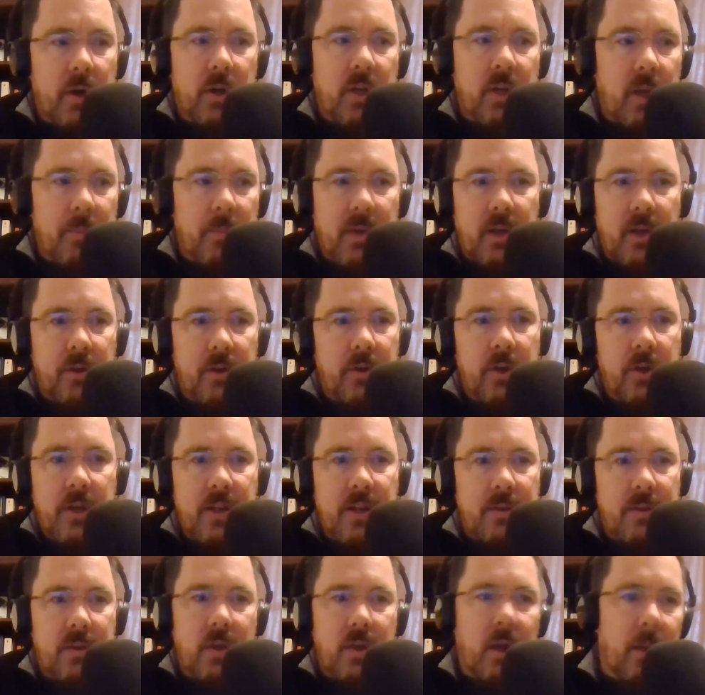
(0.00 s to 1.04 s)
coming
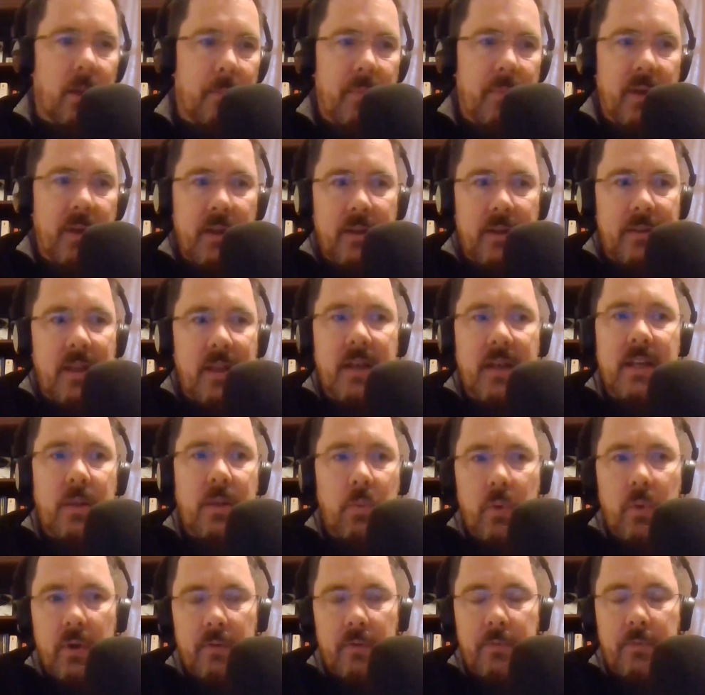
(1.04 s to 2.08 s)
underneath tub, then he
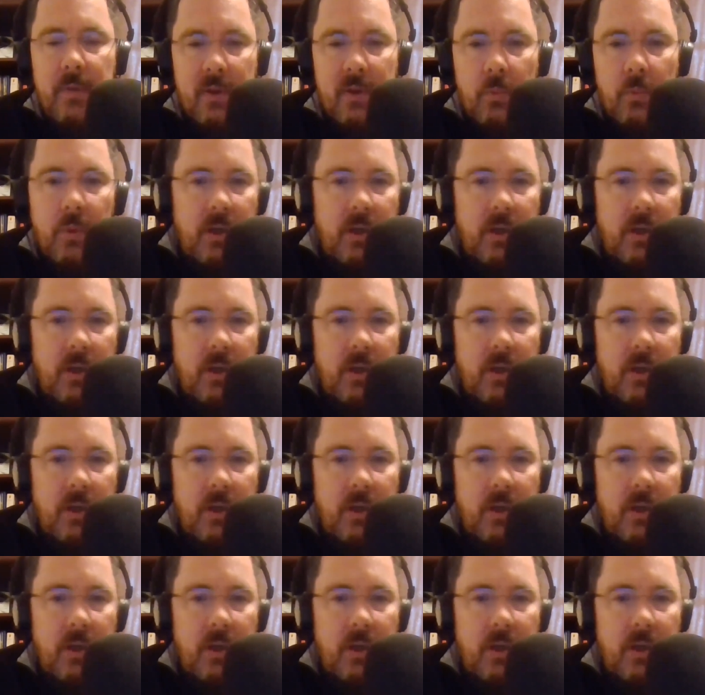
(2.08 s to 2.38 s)
would have been